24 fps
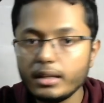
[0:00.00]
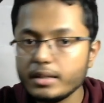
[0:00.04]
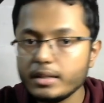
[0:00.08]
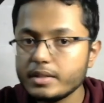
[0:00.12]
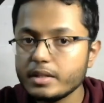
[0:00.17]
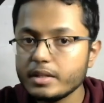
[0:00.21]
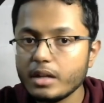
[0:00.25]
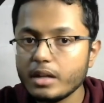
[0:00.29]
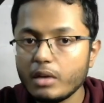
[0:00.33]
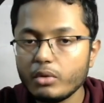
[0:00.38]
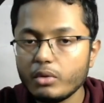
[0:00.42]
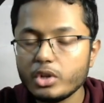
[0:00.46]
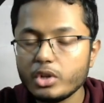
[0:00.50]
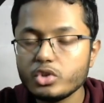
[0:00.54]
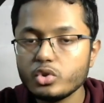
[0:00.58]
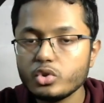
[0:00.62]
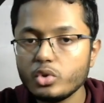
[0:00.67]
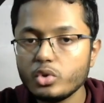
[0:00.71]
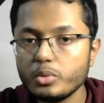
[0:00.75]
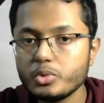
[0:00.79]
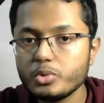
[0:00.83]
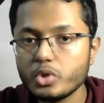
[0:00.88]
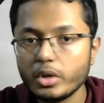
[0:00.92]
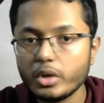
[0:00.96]
And let's say I want
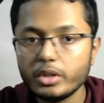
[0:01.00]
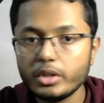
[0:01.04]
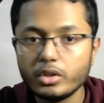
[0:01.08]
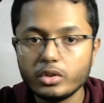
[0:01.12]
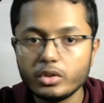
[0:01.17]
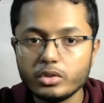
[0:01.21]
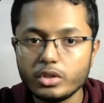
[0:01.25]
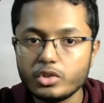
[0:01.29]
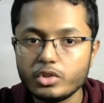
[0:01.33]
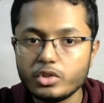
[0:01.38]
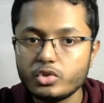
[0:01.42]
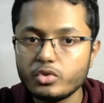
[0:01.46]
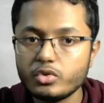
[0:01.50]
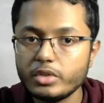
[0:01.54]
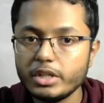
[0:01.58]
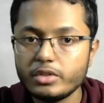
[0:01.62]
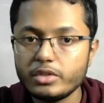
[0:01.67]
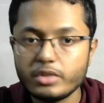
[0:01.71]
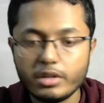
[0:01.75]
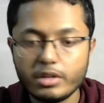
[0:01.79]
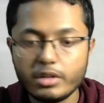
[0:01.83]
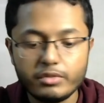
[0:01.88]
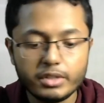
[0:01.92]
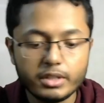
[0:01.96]
to group together the
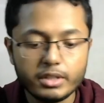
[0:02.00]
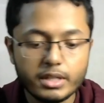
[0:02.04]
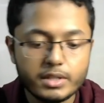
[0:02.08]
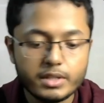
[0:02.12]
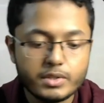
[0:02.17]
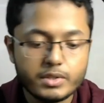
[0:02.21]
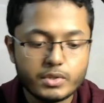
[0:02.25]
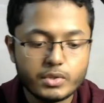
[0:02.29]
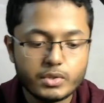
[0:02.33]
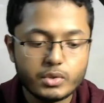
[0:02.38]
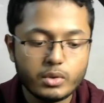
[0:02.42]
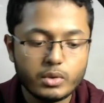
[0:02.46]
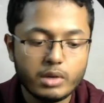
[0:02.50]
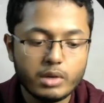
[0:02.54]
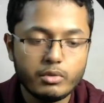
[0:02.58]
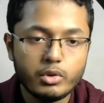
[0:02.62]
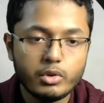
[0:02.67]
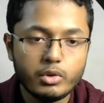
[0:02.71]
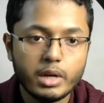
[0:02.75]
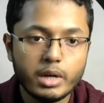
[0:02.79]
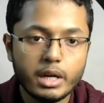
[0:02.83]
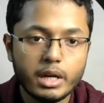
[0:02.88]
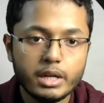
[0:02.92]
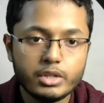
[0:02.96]
three traffic lights. So I
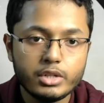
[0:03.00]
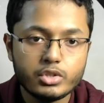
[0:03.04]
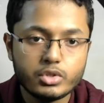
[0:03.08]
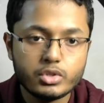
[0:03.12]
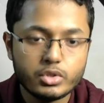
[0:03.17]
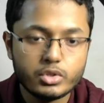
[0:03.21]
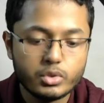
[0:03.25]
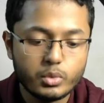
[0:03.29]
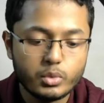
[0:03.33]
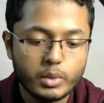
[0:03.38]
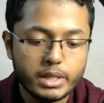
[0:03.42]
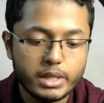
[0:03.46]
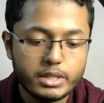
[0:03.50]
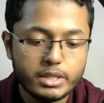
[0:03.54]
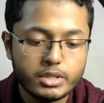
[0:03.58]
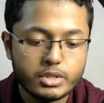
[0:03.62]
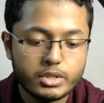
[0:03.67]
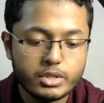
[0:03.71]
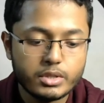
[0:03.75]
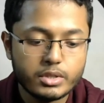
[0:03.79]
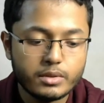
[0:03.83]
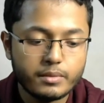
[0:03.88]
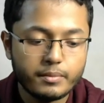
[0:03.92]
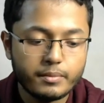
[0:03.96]
will write red,
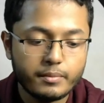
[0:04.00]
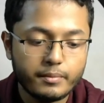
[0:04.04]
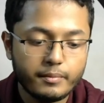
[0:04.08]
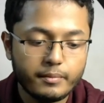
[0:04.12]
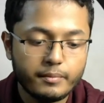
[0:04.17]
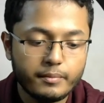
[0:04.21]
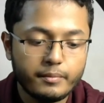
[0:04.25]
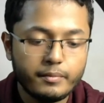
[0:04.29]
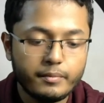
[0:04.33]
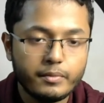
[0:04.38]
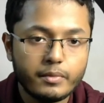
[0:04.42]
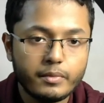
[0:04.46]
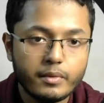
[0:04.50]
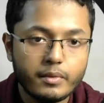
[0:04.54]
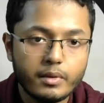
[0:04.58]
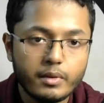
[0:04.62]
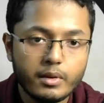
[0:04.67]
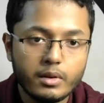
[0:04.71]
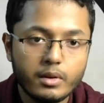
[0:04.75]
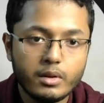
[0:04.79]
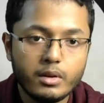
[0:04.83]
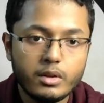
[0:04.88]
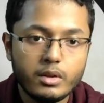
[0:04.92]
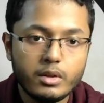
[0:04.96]

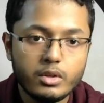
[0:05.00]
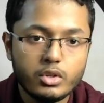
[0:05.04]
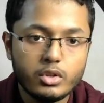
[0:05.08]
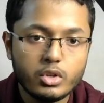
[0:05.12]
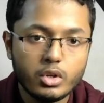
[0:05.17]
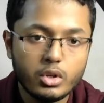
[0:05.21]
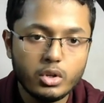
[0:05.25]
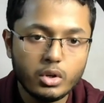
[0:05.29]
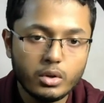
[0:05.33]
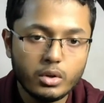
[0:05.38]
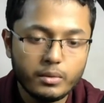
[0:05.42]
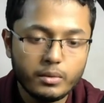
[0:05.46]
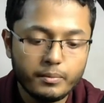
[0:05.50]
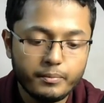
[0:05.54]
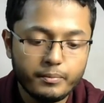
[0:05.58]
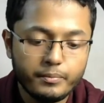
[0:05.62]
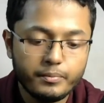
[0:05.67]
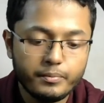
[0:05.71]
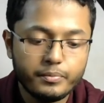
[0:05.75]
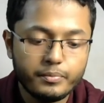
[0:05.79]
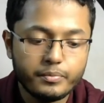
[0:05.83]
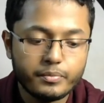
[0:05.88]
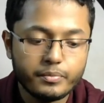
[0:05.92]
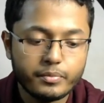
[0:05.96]
yellow,
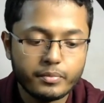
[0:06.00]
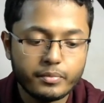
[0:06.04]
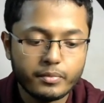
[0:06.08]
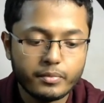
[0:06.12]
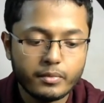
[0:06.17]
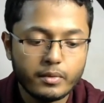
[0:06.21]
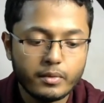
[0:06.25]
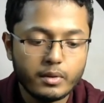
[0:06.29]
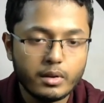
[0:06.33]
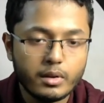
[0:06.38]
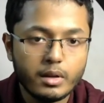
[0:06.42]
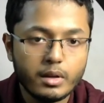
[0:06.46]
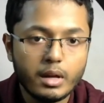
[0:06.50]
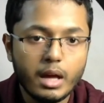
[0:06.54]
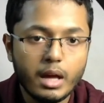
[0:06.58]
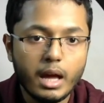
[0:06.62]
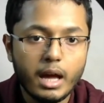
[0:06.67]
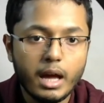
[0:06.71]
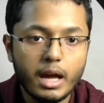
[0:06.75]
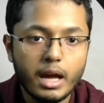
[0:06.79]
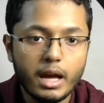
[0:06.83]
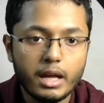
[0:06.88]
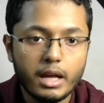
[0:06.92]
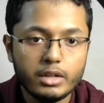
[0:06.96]

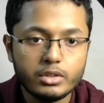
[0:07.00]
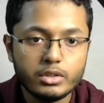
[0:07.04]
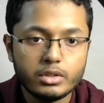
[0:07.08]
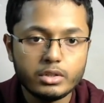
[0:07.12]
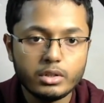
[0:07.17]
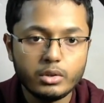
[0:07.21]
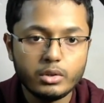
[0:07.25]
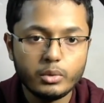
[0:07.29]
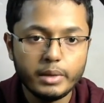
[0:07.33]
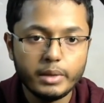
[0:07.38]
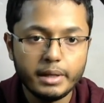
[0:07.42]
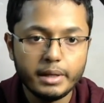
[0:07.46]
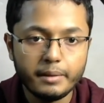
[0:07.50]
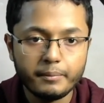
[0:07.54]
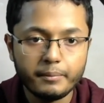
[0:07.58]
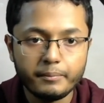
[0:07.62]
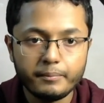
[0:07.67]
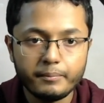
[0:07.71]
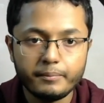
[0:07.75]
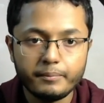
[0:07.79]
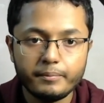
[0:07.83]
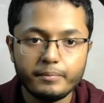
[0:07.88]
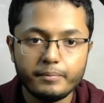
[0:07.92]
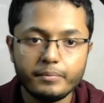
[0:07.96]
and green.
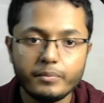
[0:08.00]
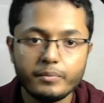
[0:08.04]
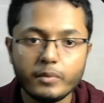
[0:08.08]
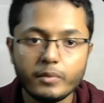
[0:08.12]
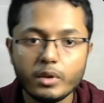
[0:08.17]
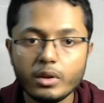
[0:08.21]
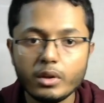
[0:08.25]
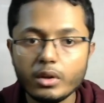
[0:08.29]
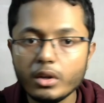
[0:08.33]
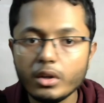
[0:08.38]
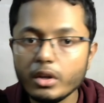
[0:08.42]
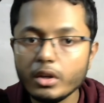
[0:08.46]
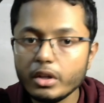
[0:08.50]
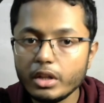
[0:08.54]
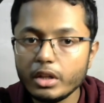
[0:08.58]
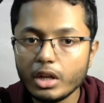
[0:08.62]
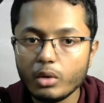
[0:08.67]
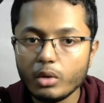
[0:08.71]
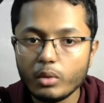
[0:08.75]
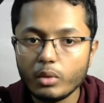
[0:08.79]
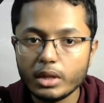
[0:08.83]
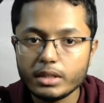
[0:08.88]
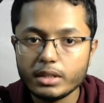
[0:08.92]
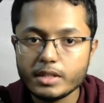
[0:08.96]

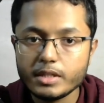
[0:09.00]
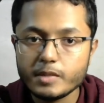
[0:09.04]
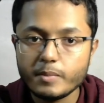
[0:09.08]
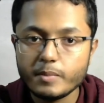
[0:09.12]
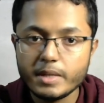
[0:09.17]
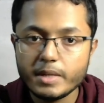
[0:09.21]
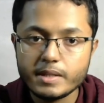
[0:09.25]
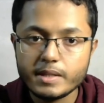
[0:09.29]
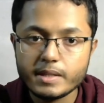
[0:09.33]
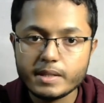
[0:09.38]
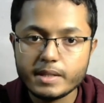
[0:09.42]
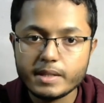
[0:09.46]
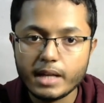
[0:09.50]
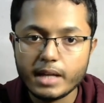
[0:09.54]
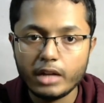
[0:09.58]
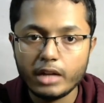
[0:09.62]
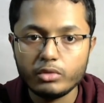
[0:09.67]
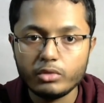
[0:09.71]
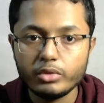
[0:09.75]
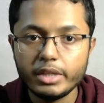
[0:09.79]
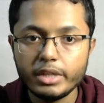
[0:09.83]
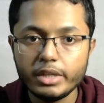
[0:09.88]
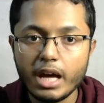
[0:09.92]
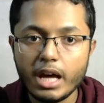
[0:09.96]
Now what this means is
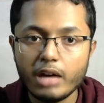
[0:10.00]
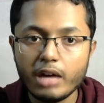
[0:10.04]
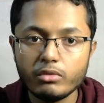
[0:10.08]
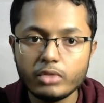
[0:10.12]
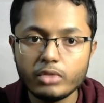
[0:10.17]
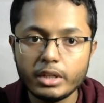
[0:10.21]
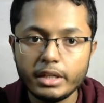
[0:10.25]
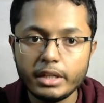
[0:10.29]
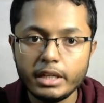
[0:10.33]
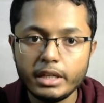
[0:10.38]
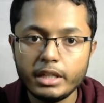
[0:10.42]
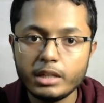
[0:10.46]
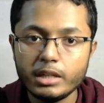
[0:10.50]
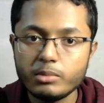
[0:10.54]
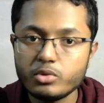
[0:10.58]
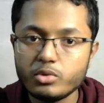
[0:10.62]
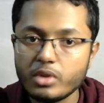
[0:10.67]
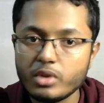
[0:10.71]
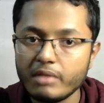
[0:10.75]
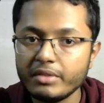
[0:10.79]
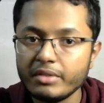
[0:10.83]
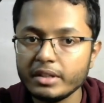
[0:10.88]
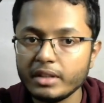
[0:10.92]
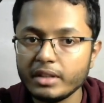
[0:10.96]
that we have one
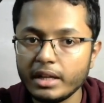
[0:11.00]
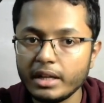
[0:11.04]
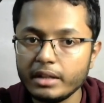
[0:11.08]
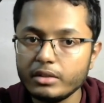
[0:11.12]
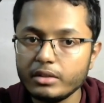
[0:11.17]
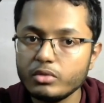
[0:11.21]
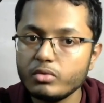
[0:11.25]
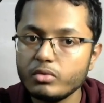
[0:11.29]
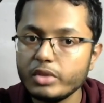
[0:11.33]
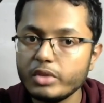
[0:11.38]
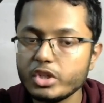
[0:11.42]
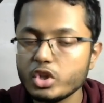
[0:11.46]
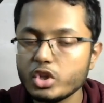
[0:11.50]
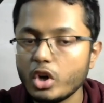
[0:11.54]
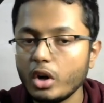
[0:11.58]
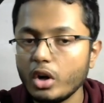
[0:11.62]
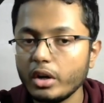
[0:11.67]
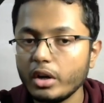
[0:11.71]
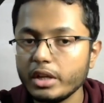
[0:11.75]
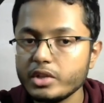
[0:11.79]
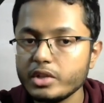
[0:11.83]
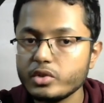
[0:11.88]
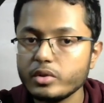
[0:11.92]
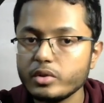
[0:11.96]
enum traffic light which
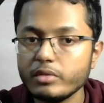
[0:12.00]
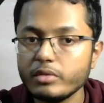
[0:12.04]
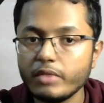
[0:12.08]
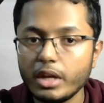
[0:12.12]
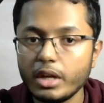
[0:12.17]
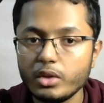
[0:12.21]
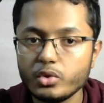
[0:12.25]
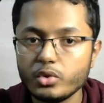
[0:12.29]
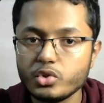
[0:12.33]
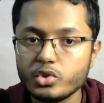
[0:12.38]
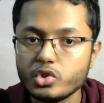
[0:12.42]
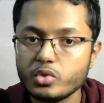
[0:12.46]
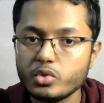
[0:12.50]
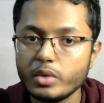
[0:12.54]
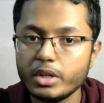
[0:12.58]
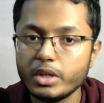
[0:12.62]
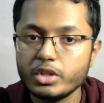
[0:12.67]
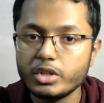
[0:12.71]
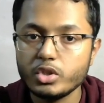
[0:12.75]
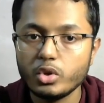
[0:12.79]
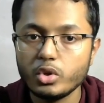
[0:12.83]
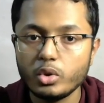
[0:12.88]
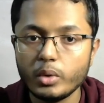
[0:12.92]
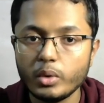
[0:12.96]
contains three values
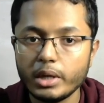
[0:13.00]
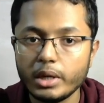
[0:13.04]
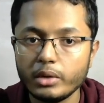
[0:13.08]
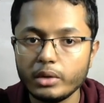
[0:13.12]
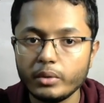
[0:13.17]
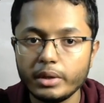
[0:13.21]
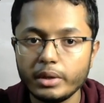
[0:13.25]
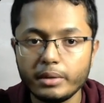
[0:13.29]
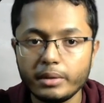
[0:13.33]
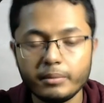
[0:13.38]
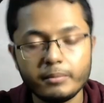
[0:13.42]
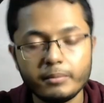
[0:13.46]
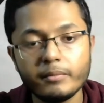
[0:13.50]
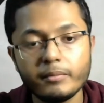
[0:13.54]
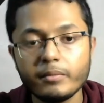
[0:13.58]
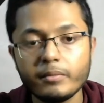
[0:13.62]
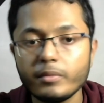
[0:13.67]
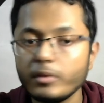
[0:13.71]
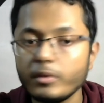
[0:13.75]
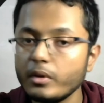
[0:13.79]
red, yellow, and green.